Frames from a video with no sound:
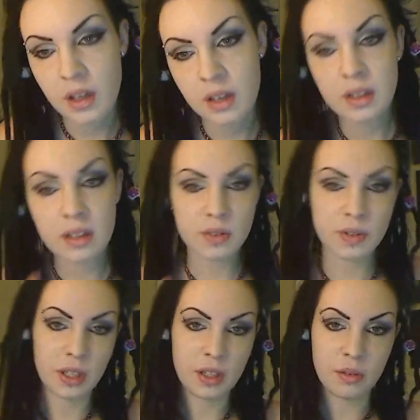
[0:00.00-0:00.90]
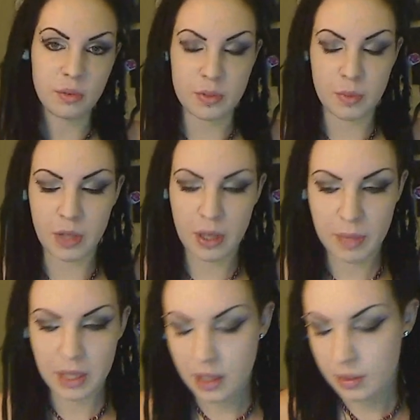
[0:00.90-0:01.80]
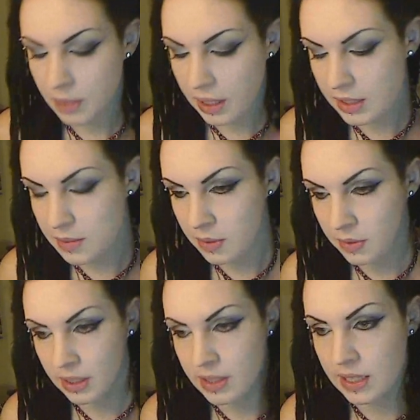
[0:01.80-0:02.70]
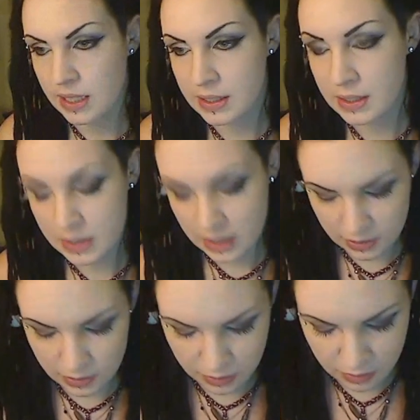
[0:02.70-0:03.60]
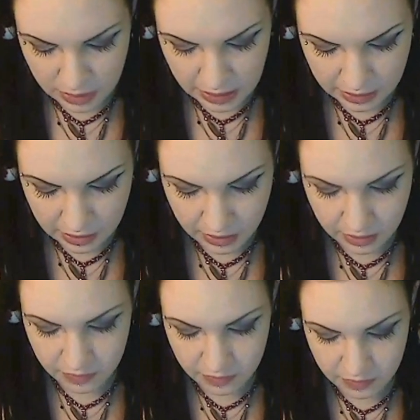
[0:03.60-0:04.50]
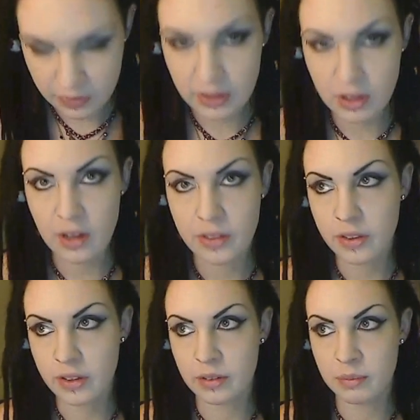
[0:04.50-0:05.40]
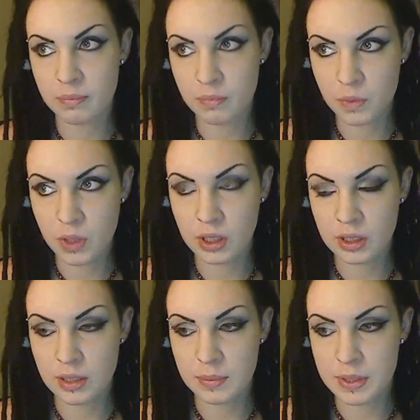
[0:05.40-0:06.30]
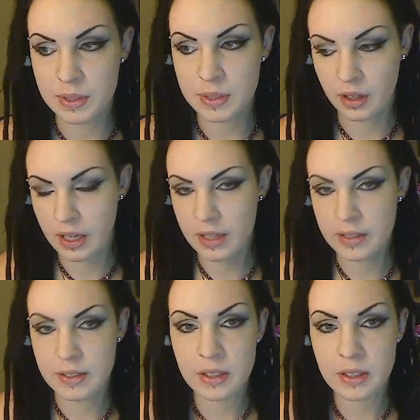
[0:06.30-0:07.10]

That looks really good with Smokey Eye, but I like to be really intense. I do like the look of the goth look. dark lips, dark eyes.